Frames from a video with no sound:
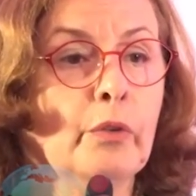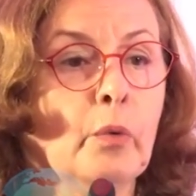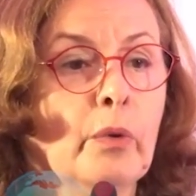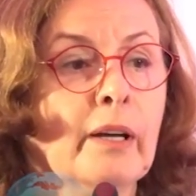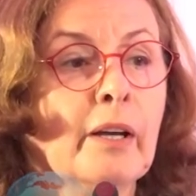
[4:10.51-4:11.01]

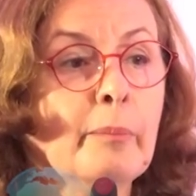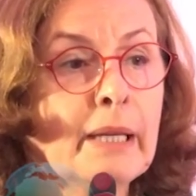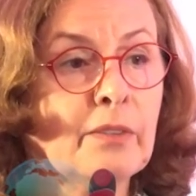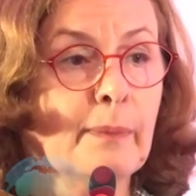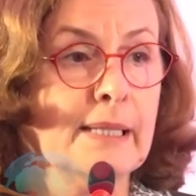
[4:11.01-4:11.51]
to the
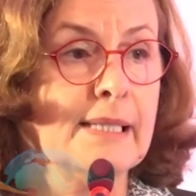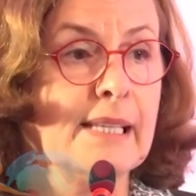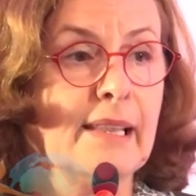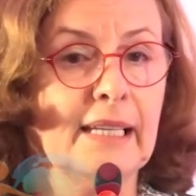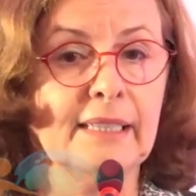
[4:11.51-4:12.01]

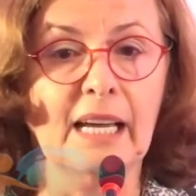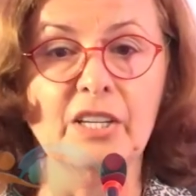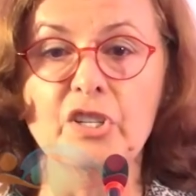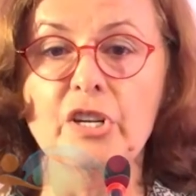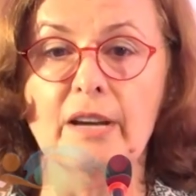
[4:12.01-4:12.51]
commitments that
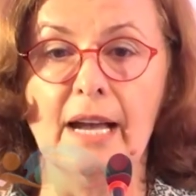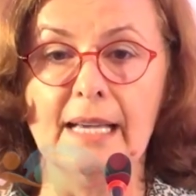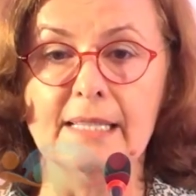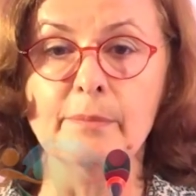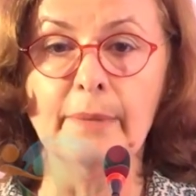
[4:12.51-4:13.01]
Nigeria
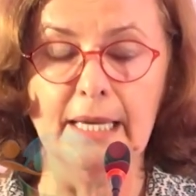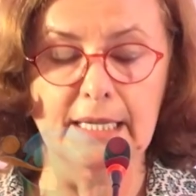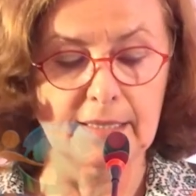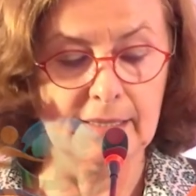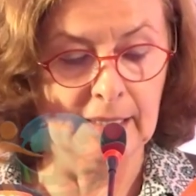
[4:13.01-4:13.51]
has
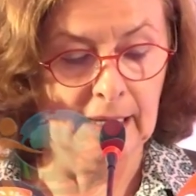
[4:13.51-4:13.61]
made